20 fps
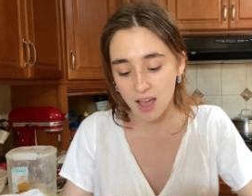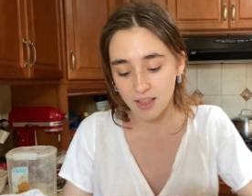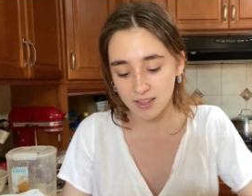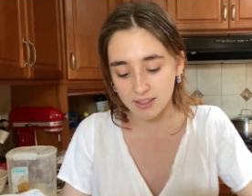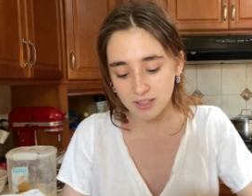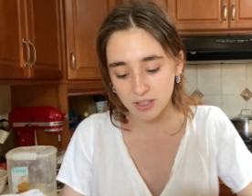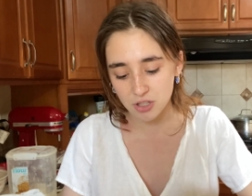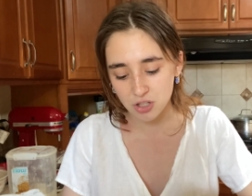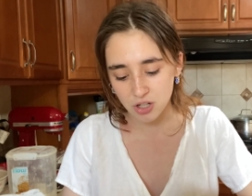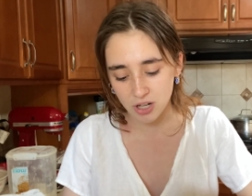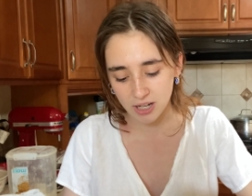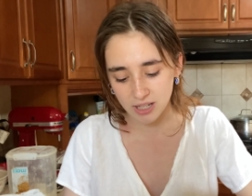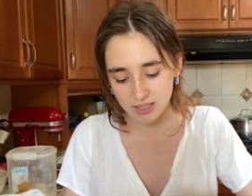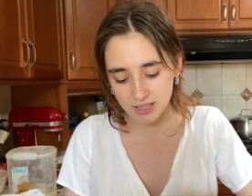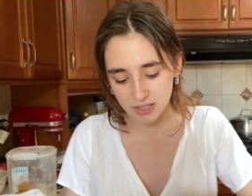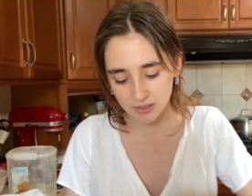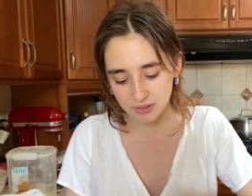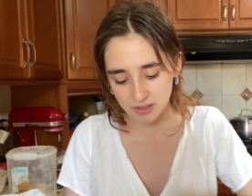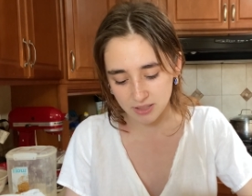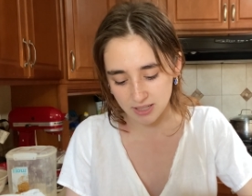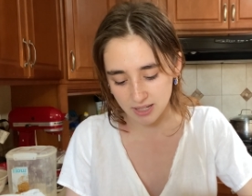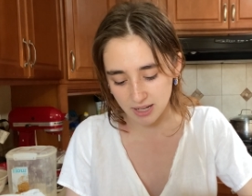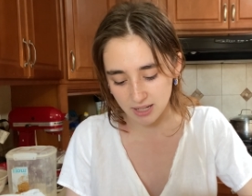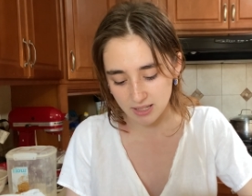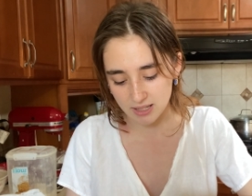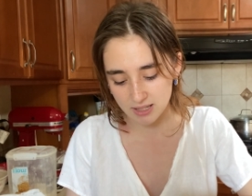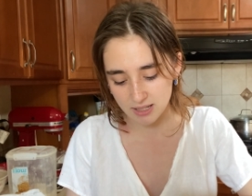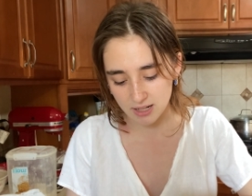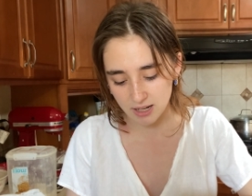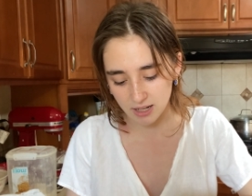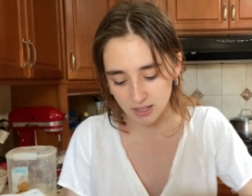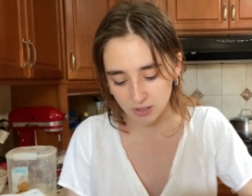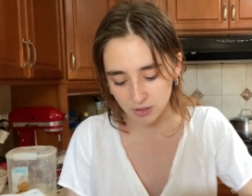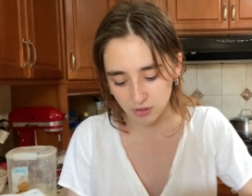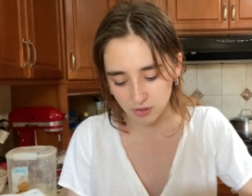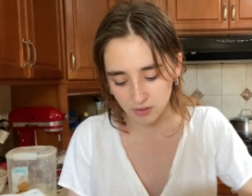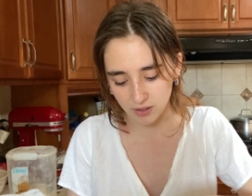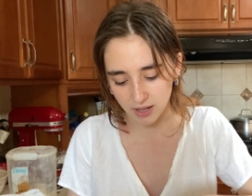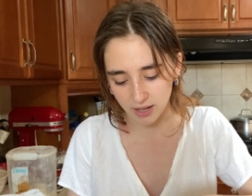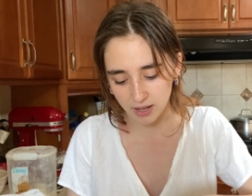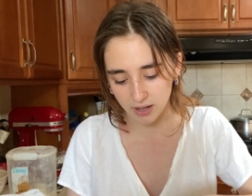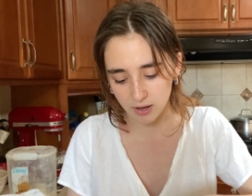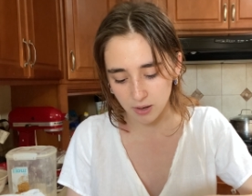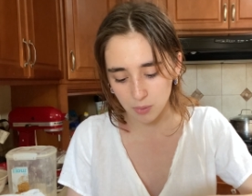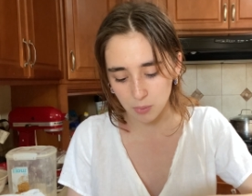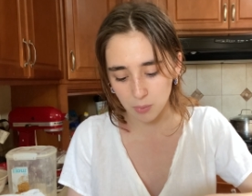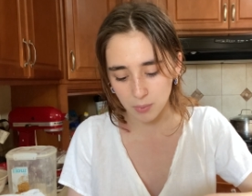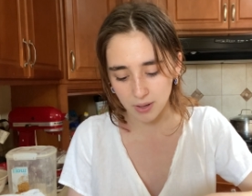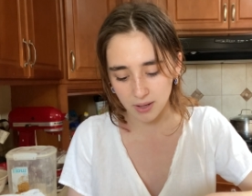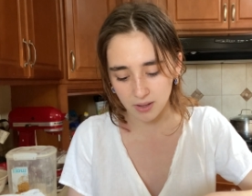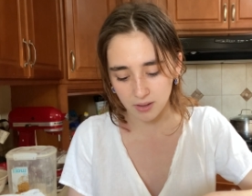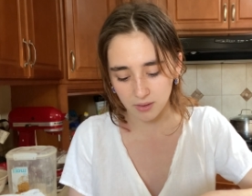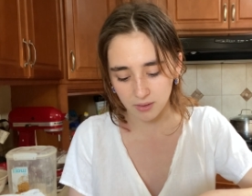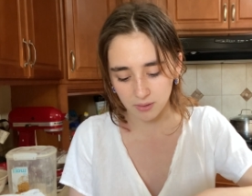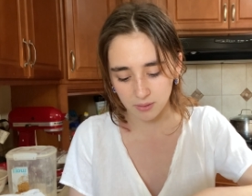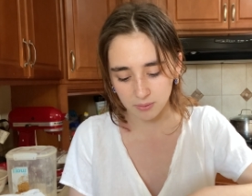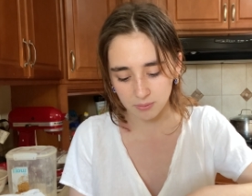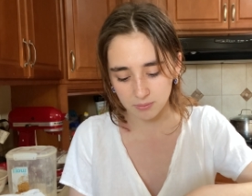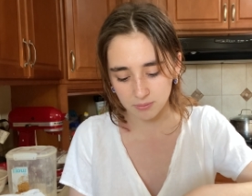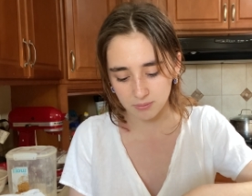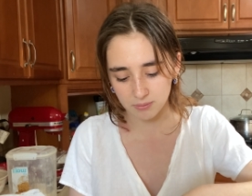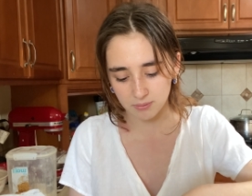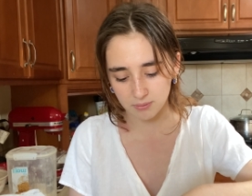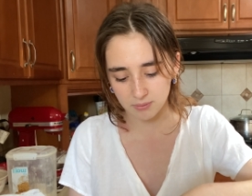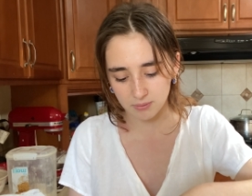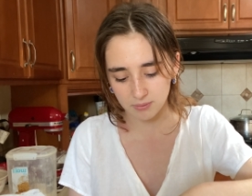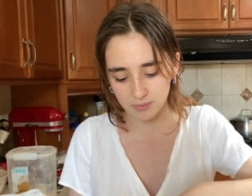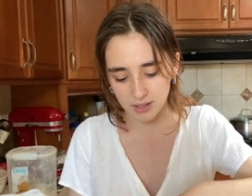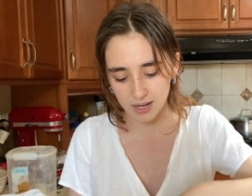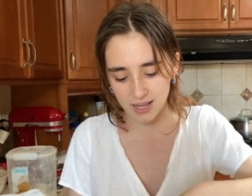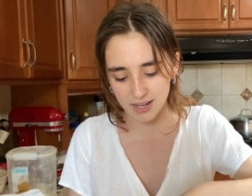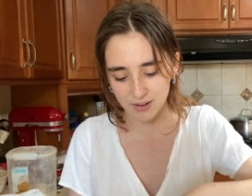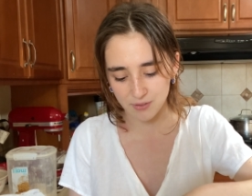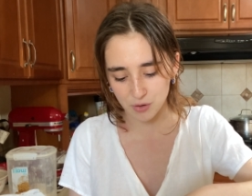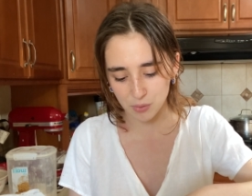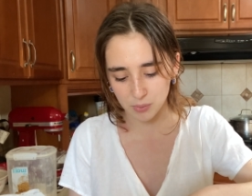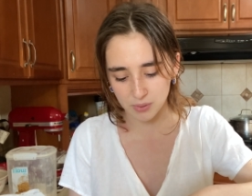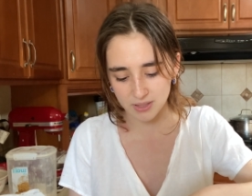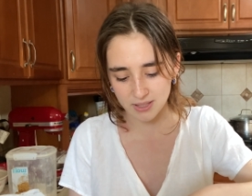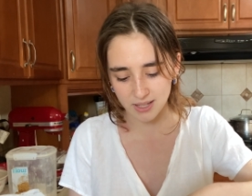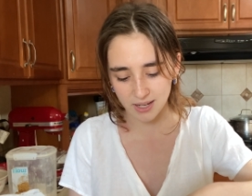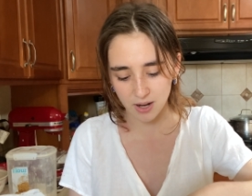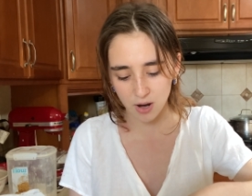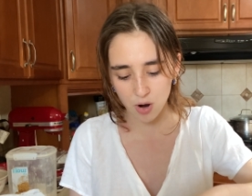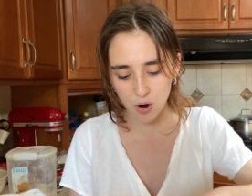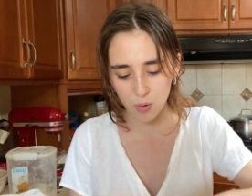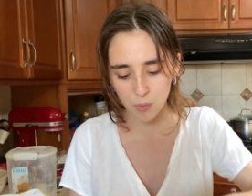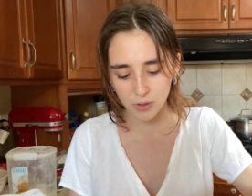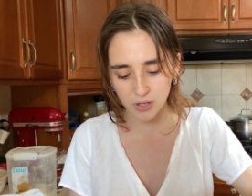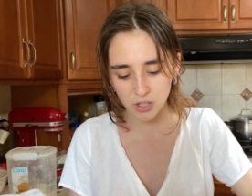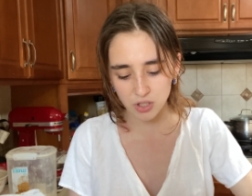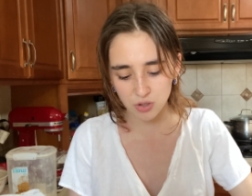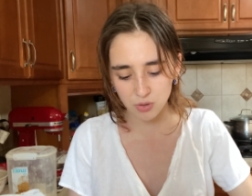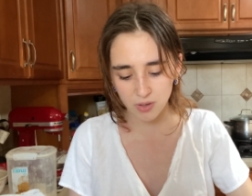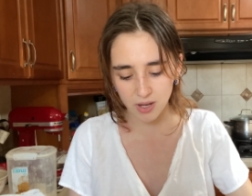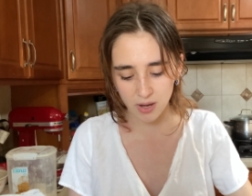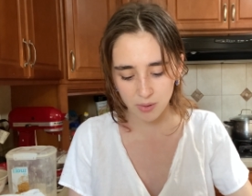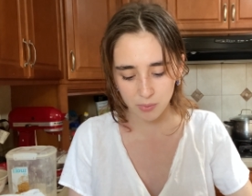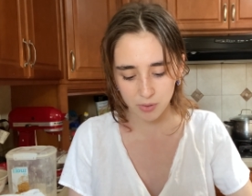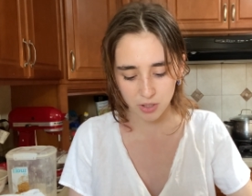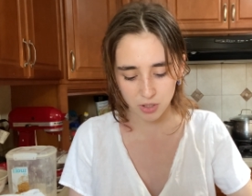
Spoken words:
The teacher hands out the test, and you're like, well, and everyone's like, oh, what did you get?